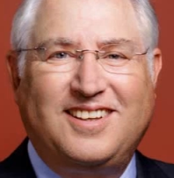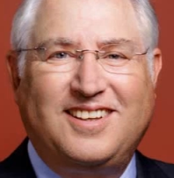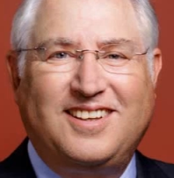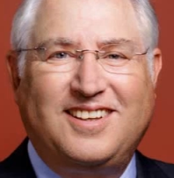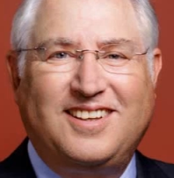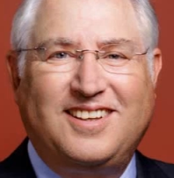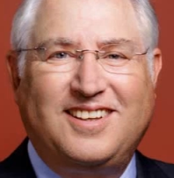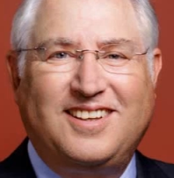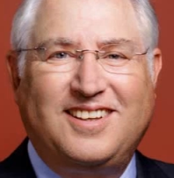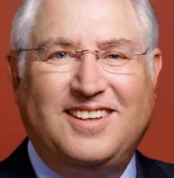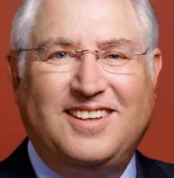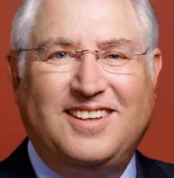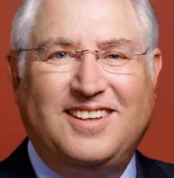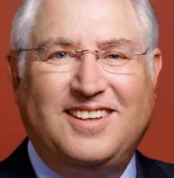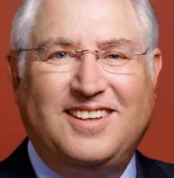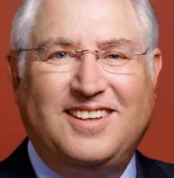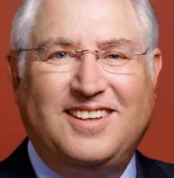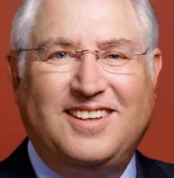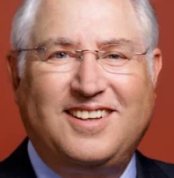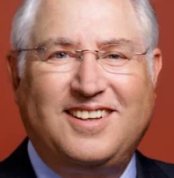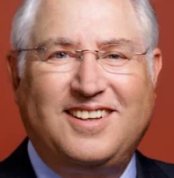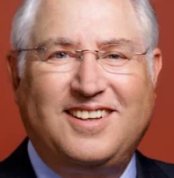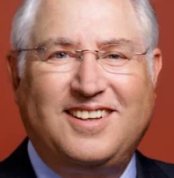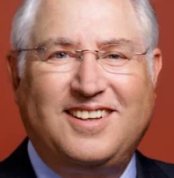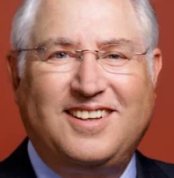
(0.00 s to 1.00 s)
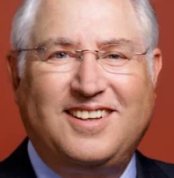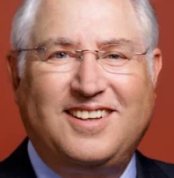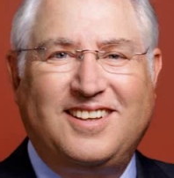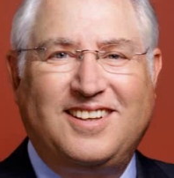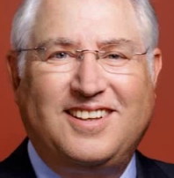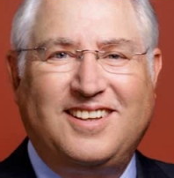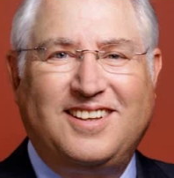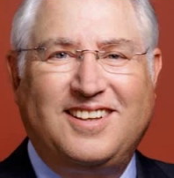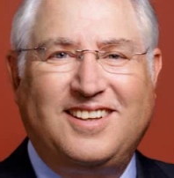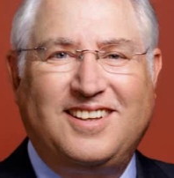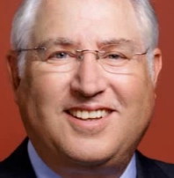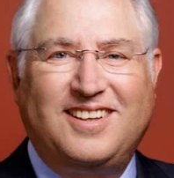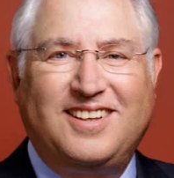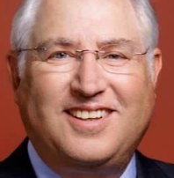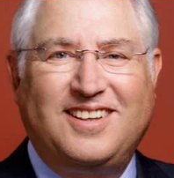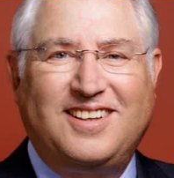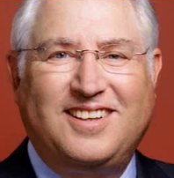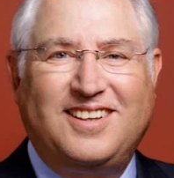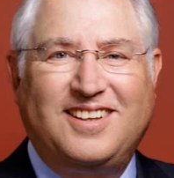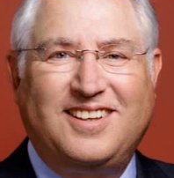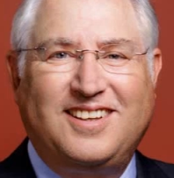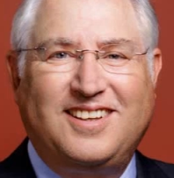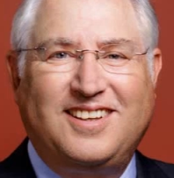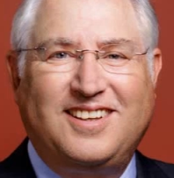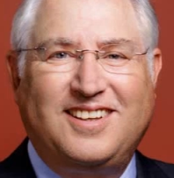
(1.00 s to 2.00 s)

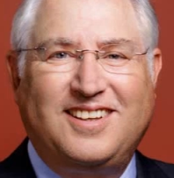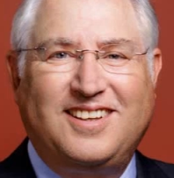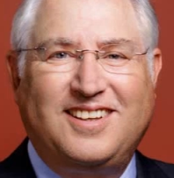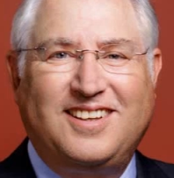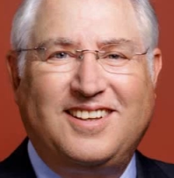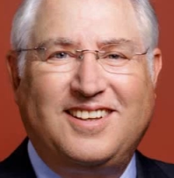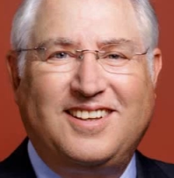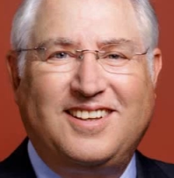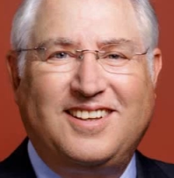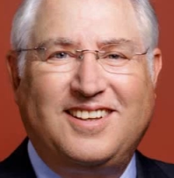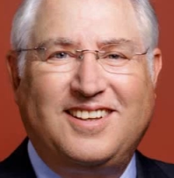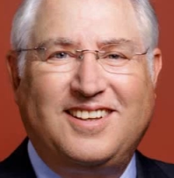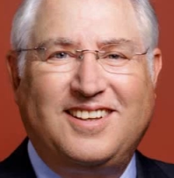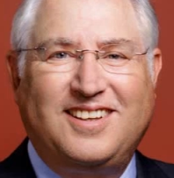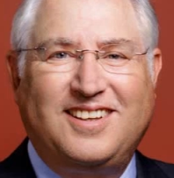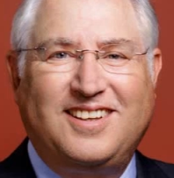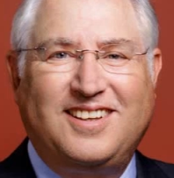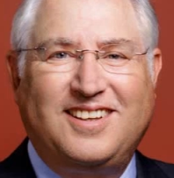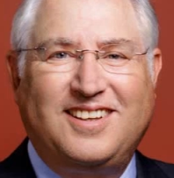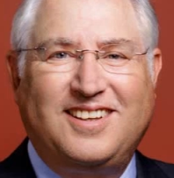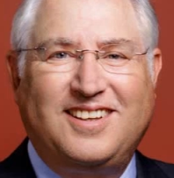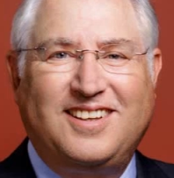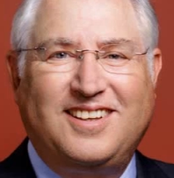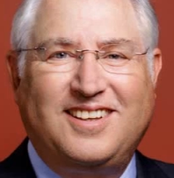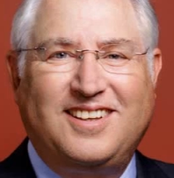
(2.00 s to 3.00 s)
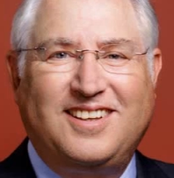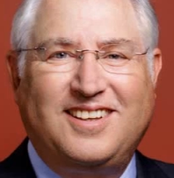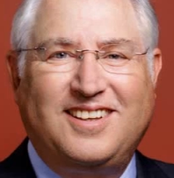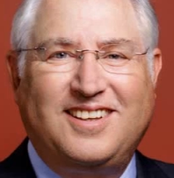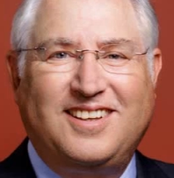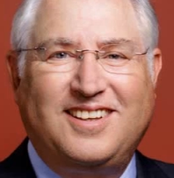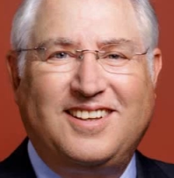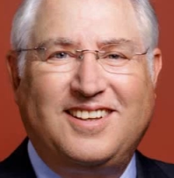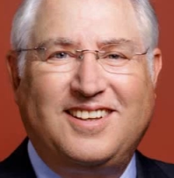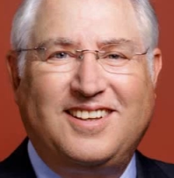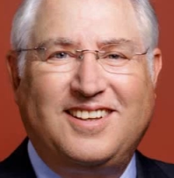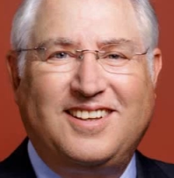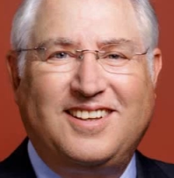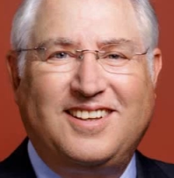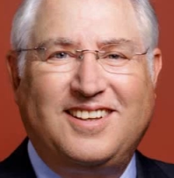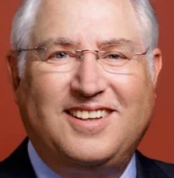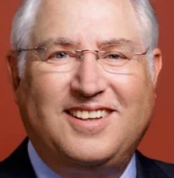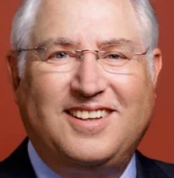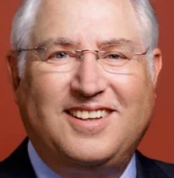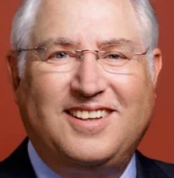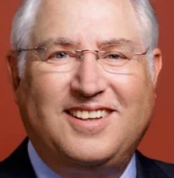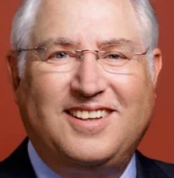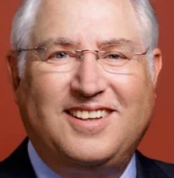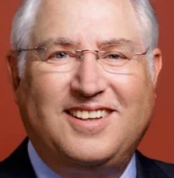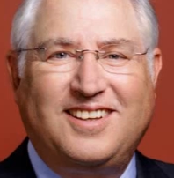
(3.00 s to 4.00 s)

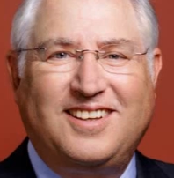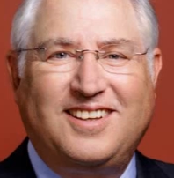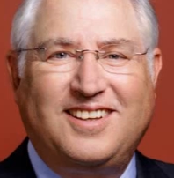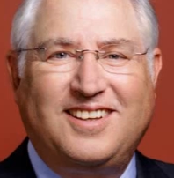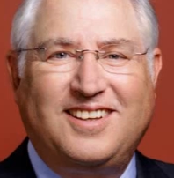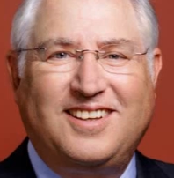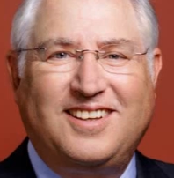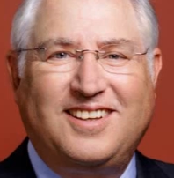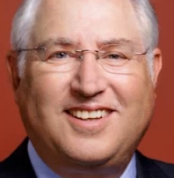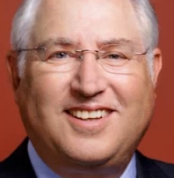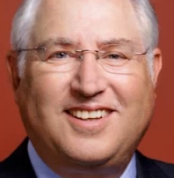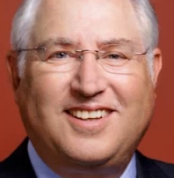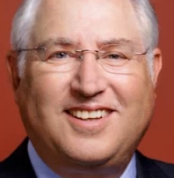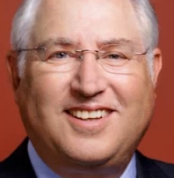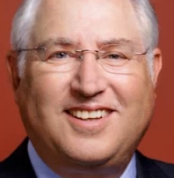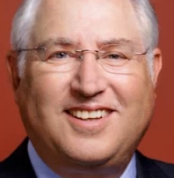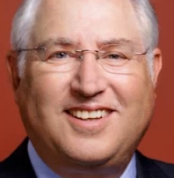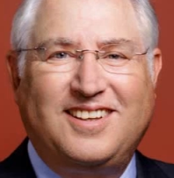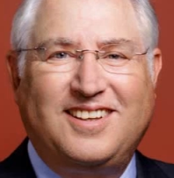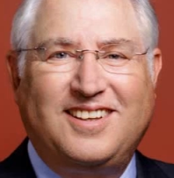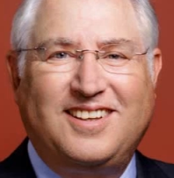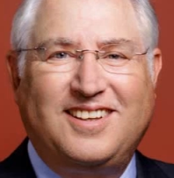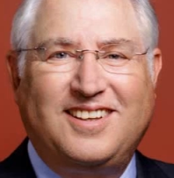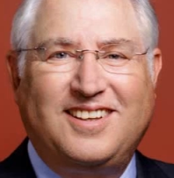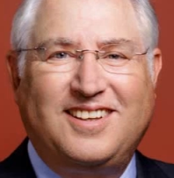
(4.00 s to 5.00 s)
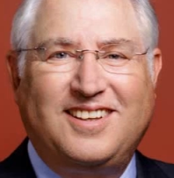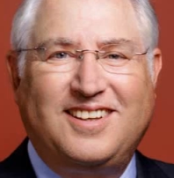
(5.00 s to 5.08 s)
[no speech]